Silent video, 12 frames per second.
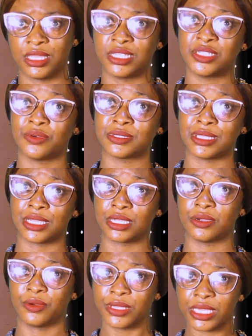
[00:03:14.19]
And she was like,
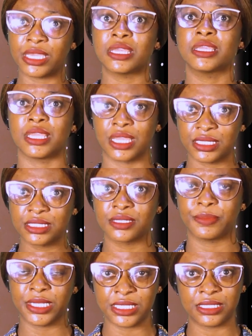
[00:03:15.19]
okay, yes,
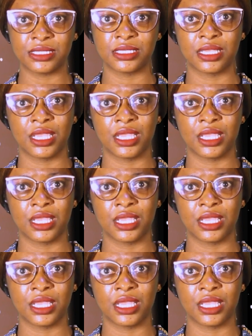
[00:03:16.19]
please.